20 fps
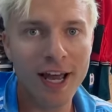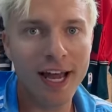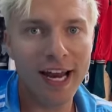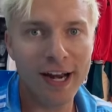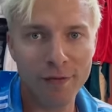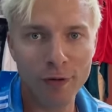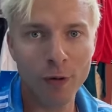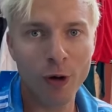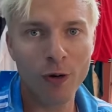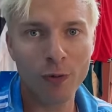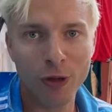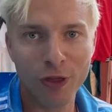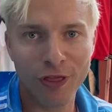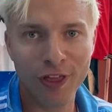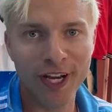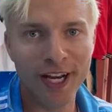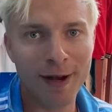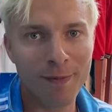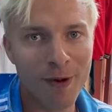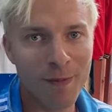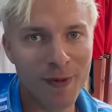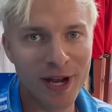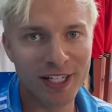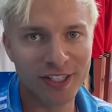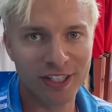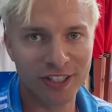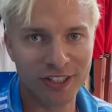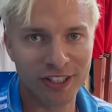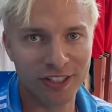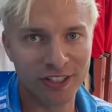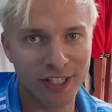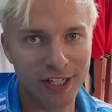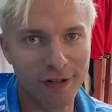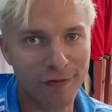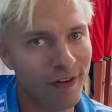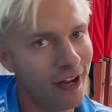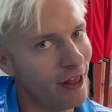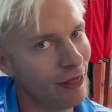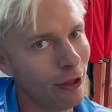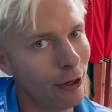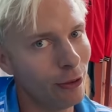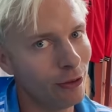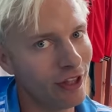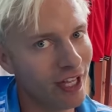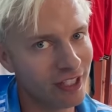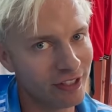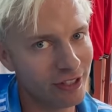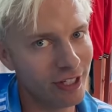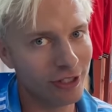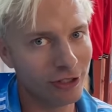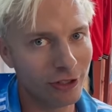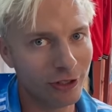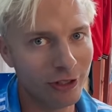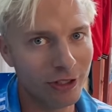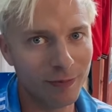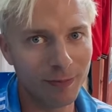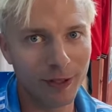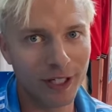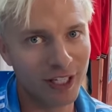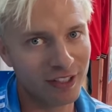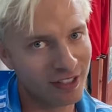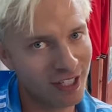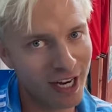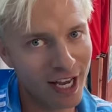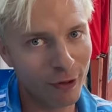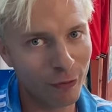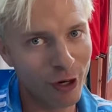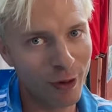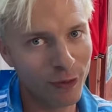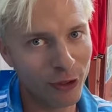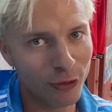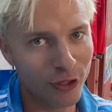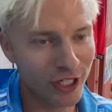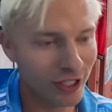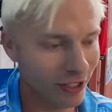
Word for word: Everyone will think I'm a Manchester City fan though. That's not so good because I like Real Madrid.